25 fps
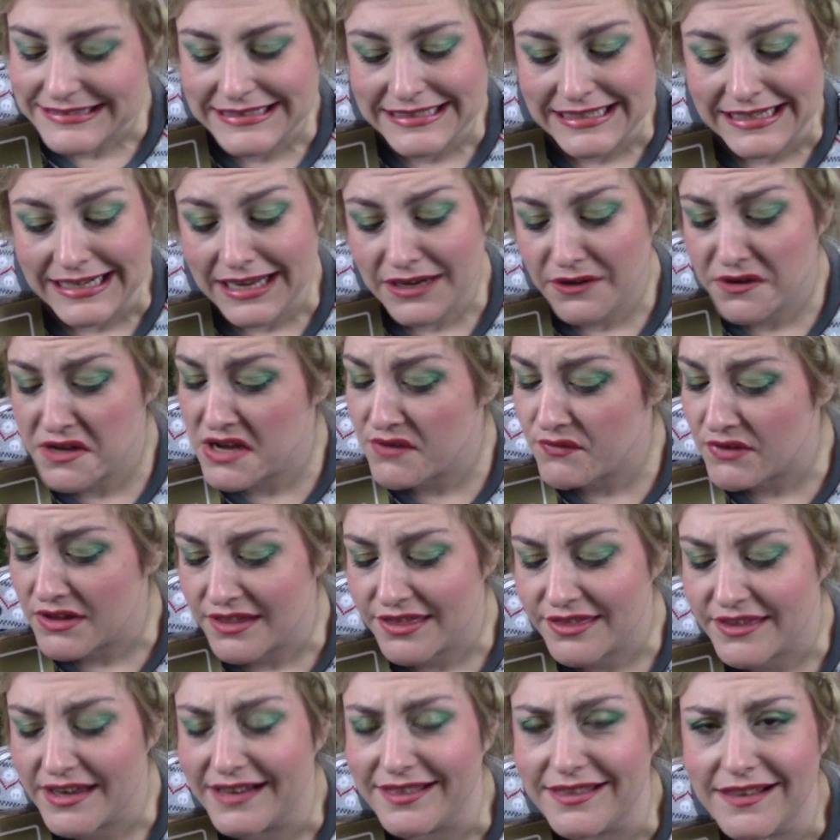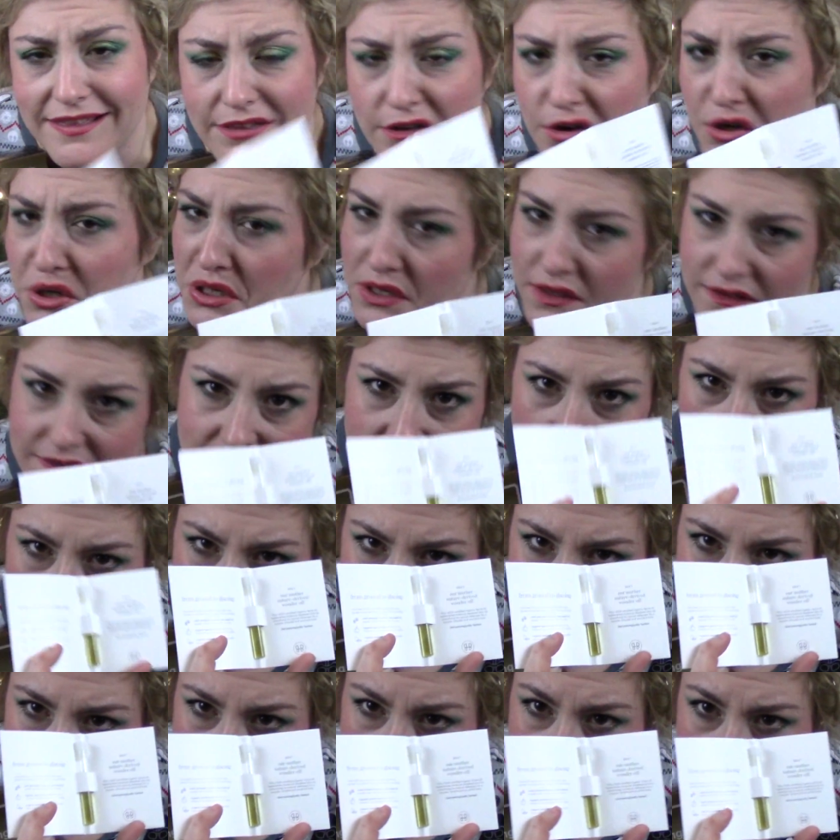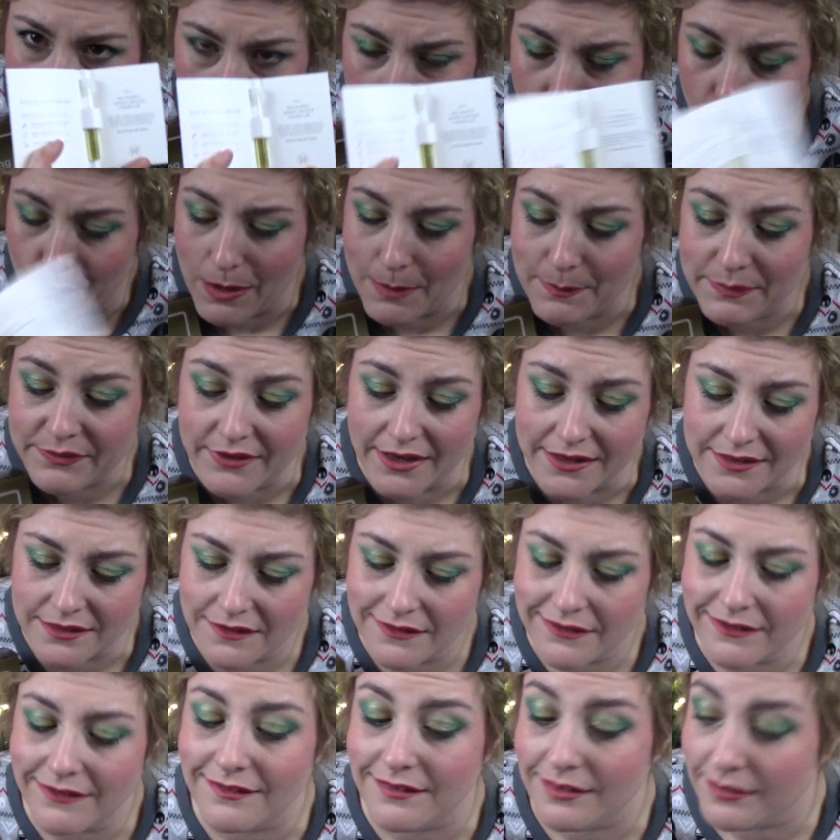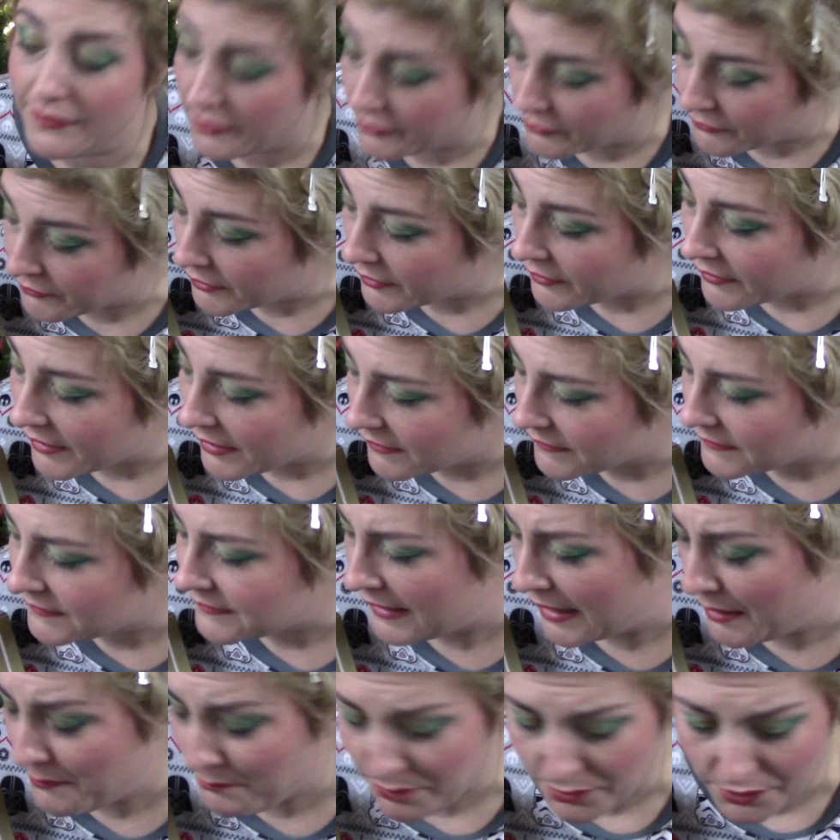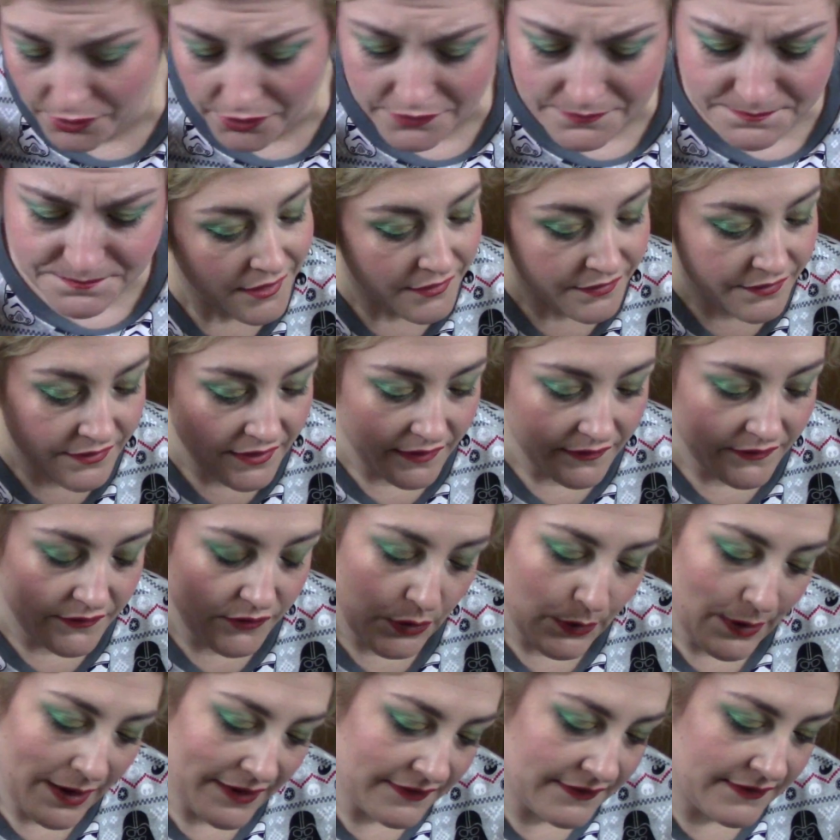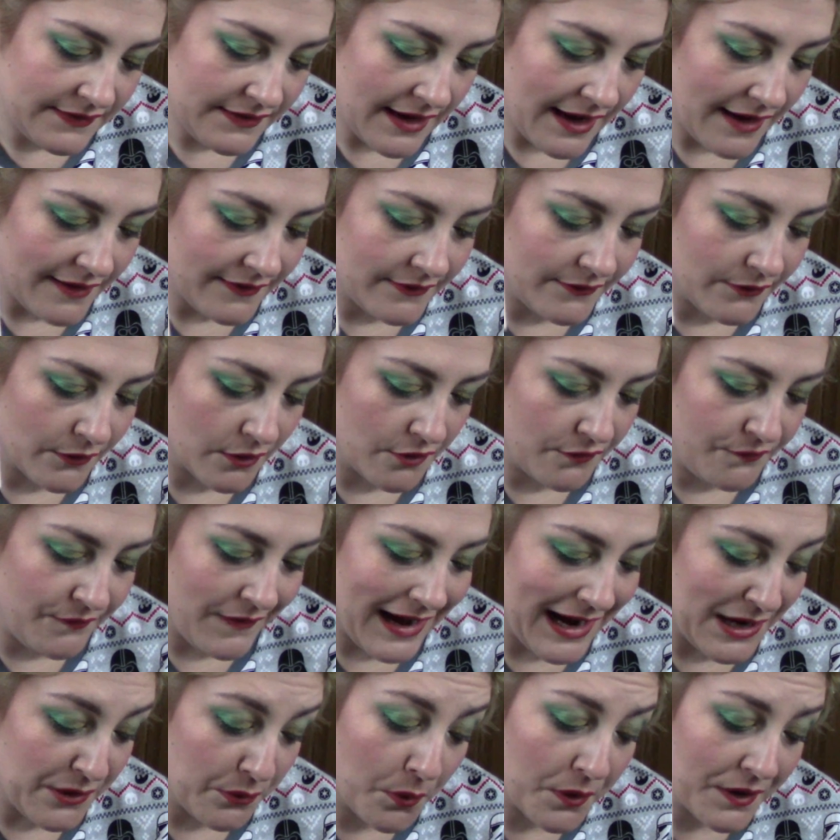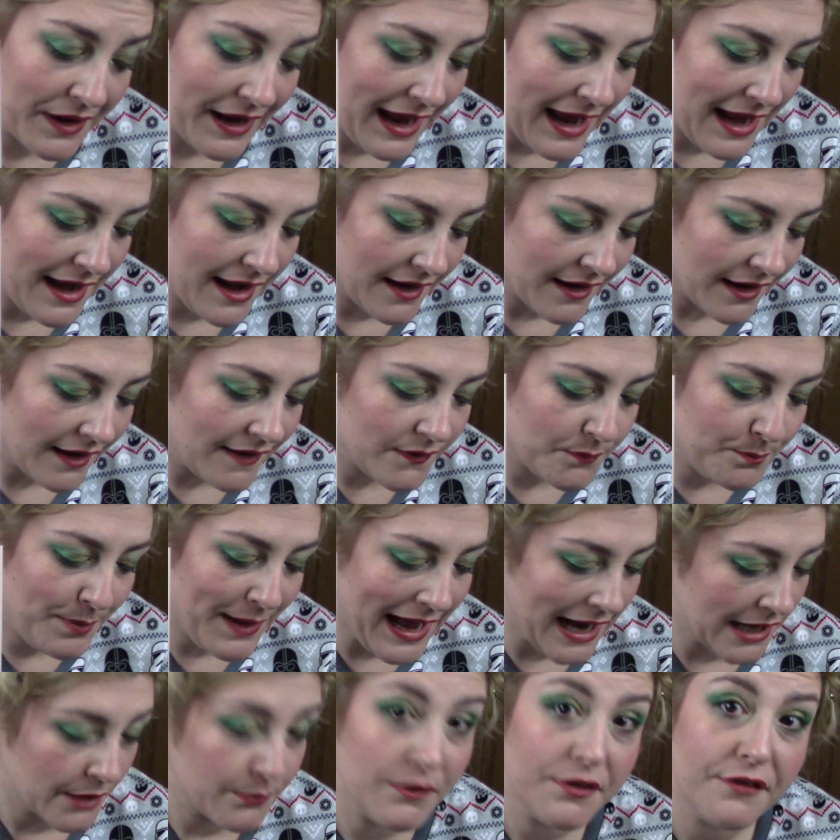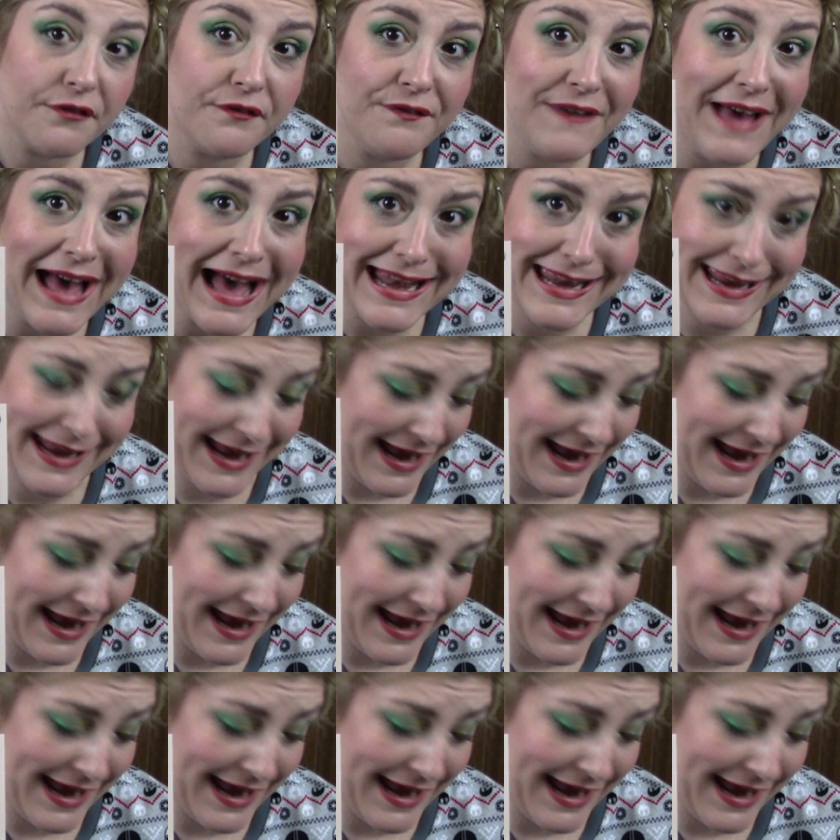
I don't even think that they're gonna sell this on the website. This is literally a sample. This USDA certified organic is packed with fatty